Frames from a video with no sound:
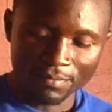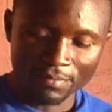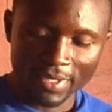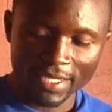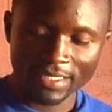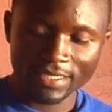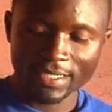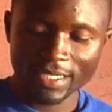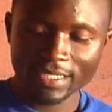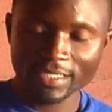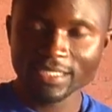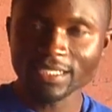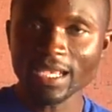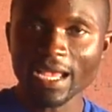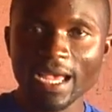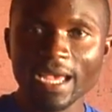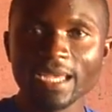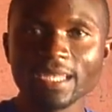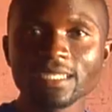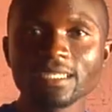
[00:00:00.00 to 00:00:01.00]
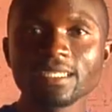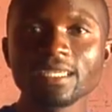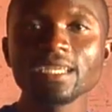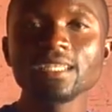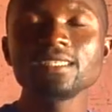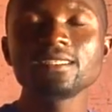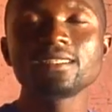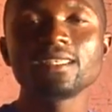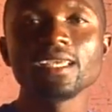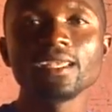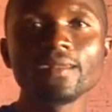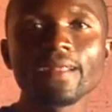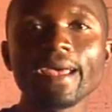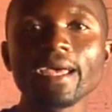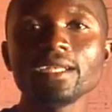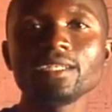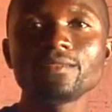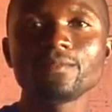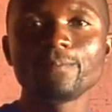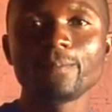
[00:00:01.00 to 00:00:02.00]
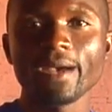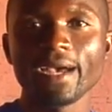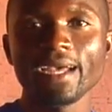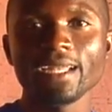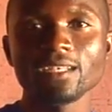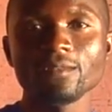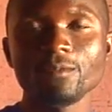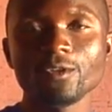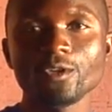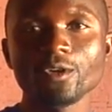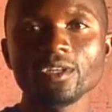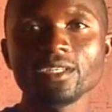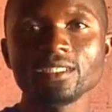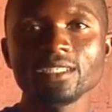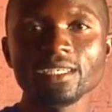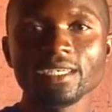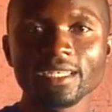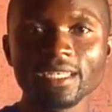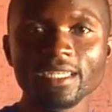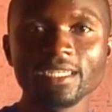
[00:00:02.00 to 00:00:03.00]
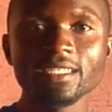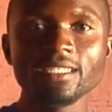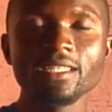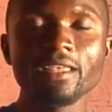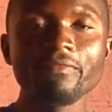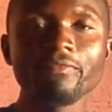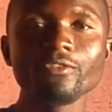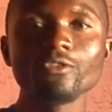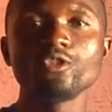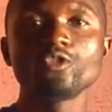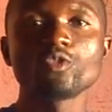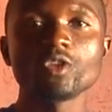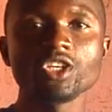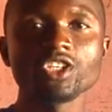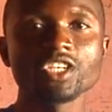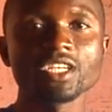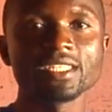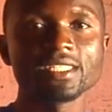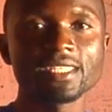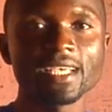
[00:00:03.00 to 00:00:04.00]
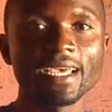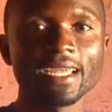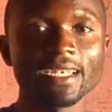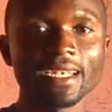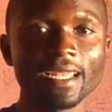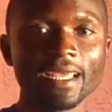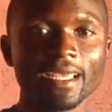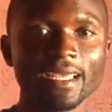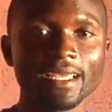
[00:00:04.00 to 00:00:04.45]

But the sand gets the large part because it is the filtration sand.